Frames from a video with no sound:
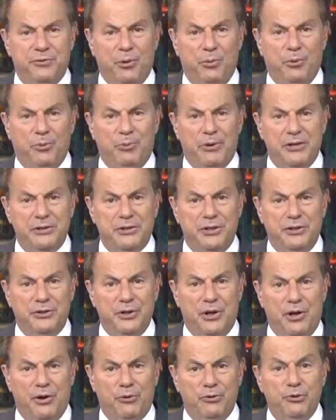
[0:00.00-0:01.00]
former President
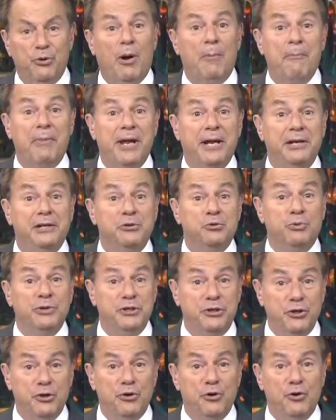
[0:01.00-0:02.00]
Donald Trump made his
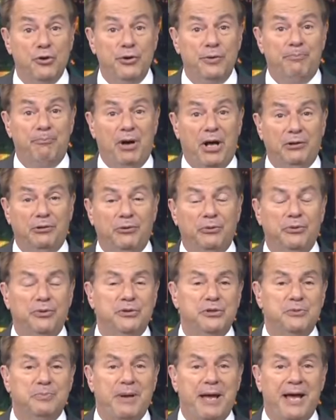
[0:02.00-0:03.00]
return to Butler
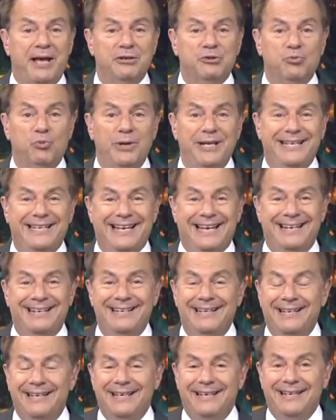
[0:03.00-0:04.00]
this past
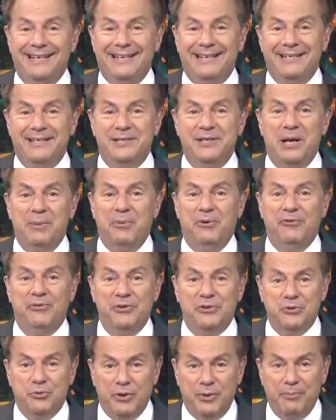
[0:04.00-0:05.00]
weekend, and some of
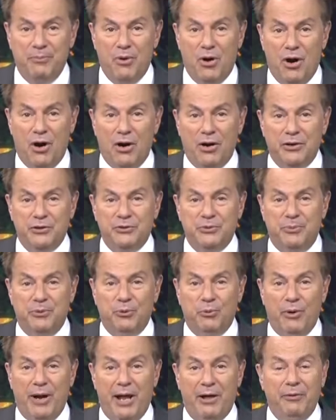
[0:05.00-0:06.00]
his remarks from
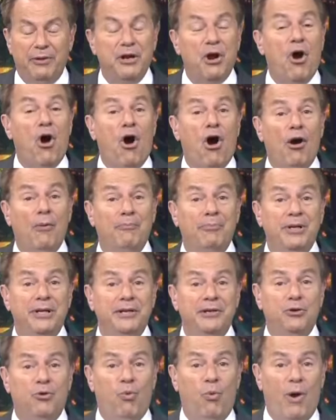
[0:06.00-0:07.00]
the rally are
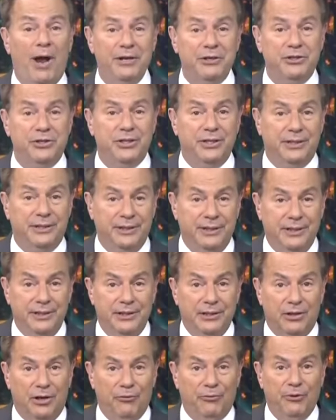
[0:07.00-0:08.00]
being questioned.
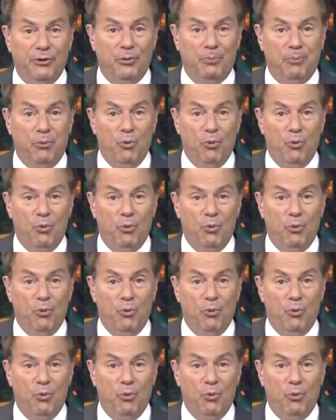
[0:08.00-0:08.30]
Our Philip